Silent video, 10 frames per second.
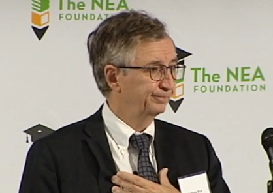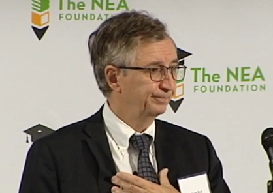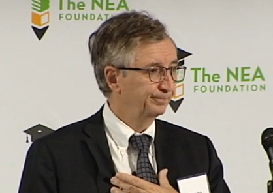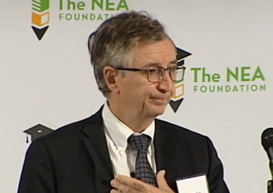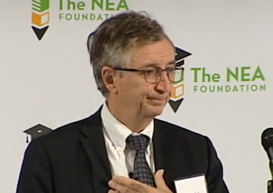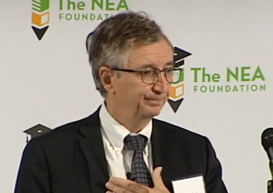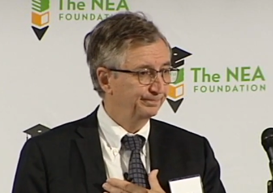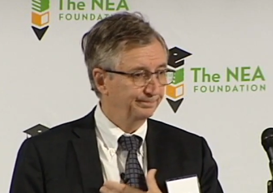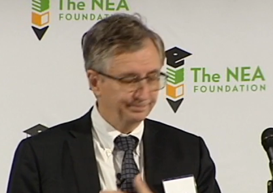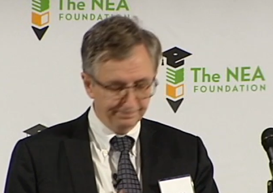
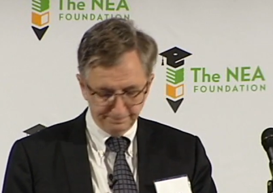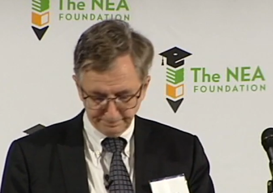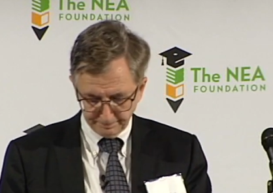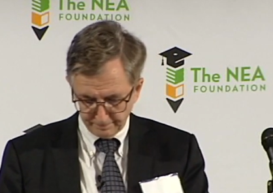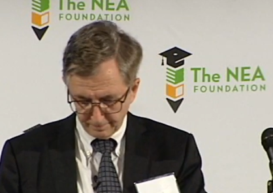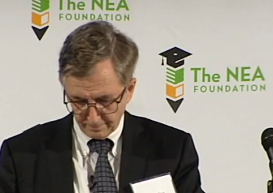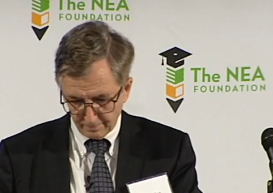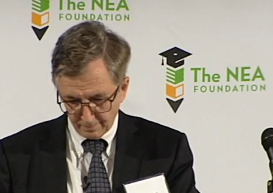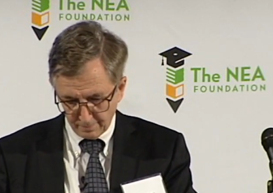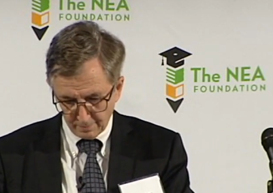
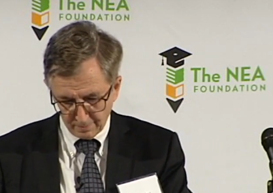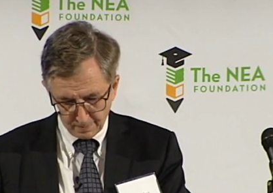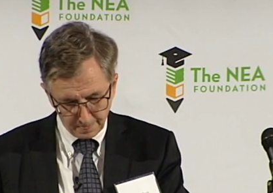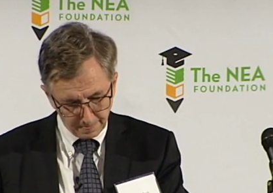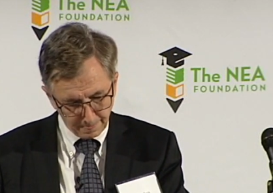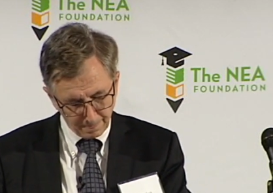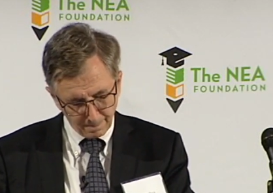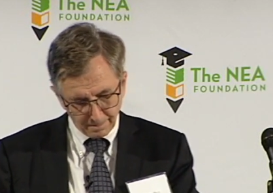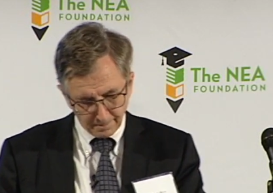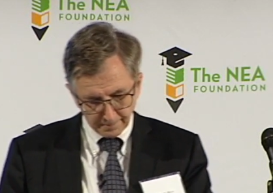
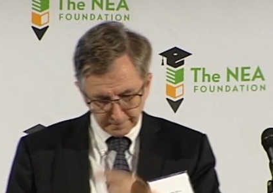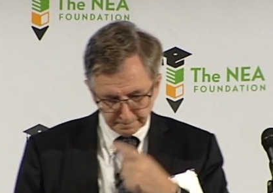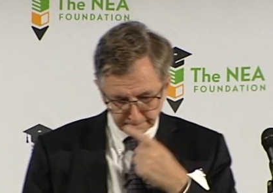Nobody speaks.